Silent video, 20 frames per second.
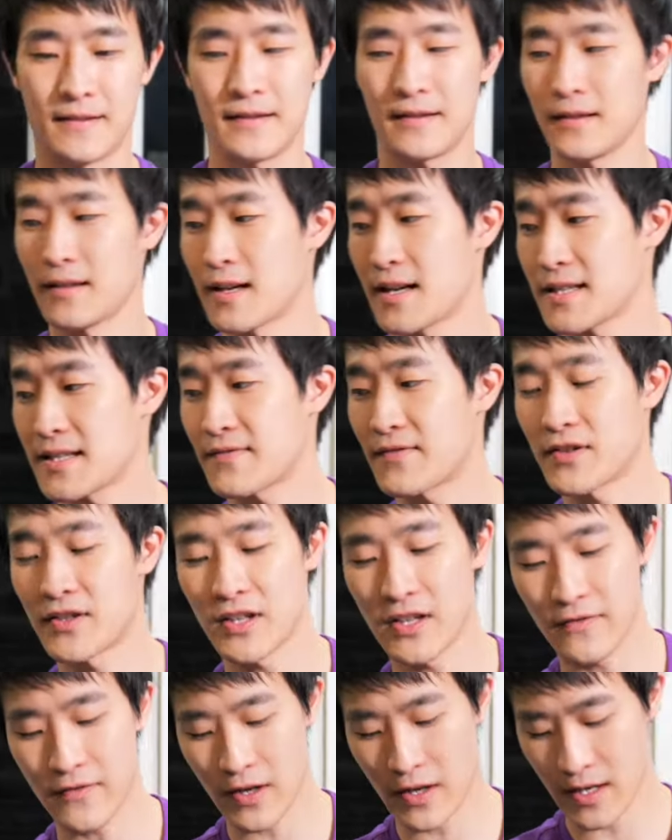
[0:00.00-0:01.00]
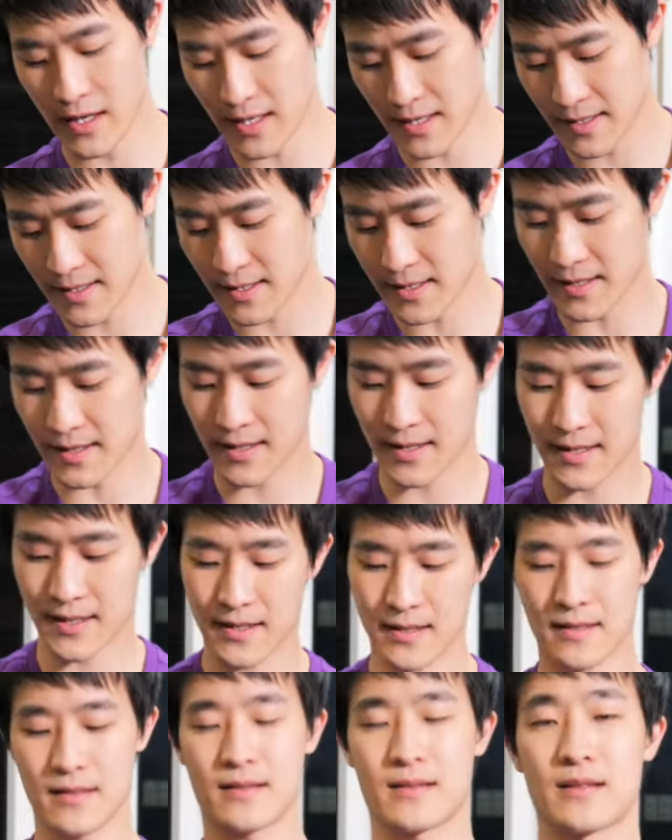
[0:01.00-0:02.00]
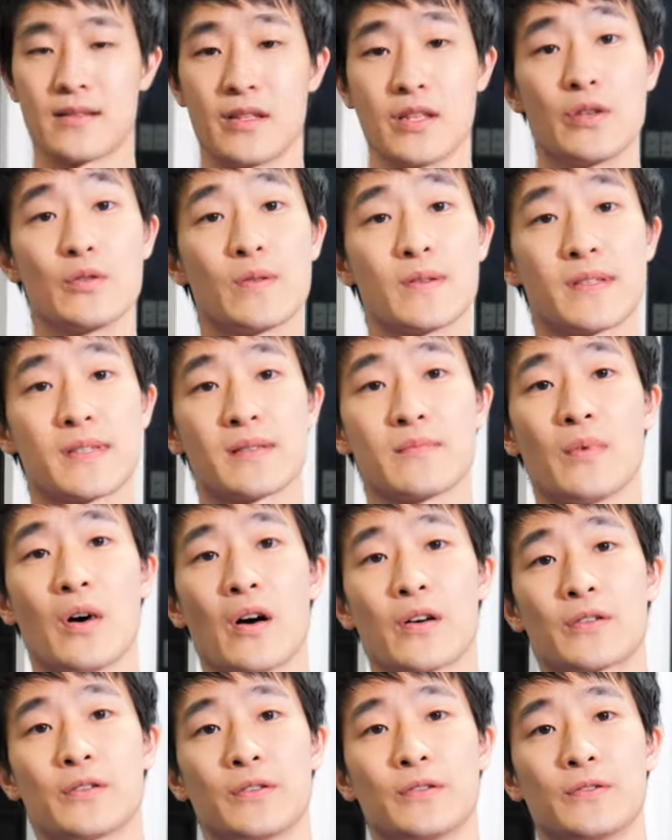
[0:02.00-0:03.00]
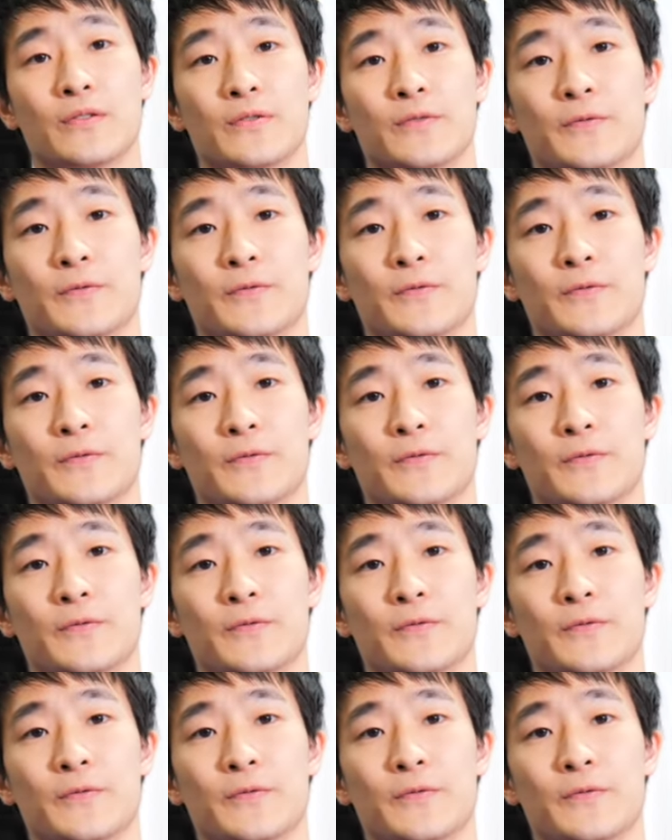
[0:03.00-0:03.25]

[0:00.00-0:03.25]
La Sportiva has this newest model,